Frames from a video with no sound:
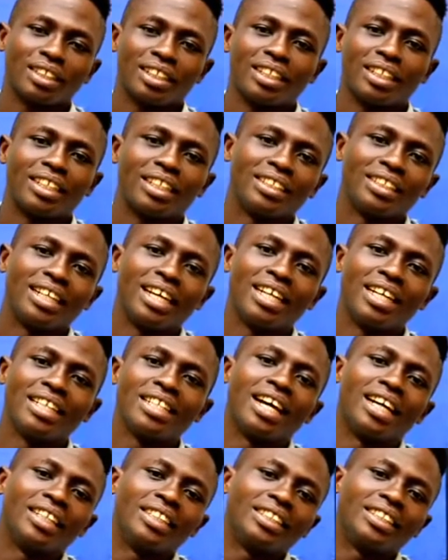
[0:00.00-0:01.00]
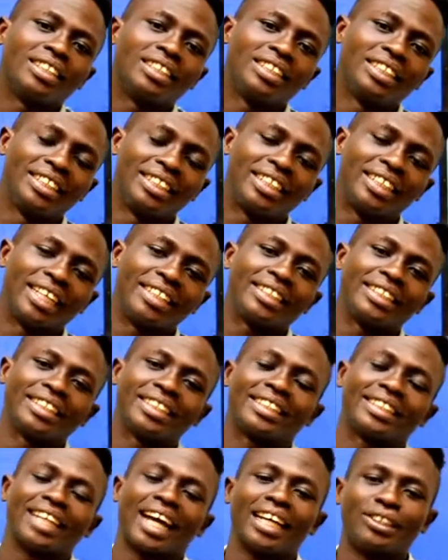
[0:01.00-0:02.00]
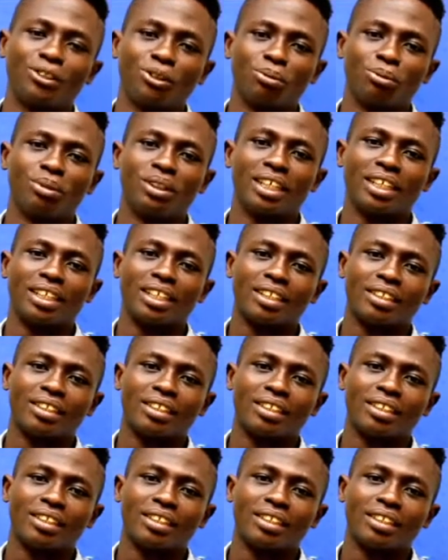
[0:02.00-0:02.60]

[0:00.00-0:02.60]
Ine ine. Jesus ne start to be here.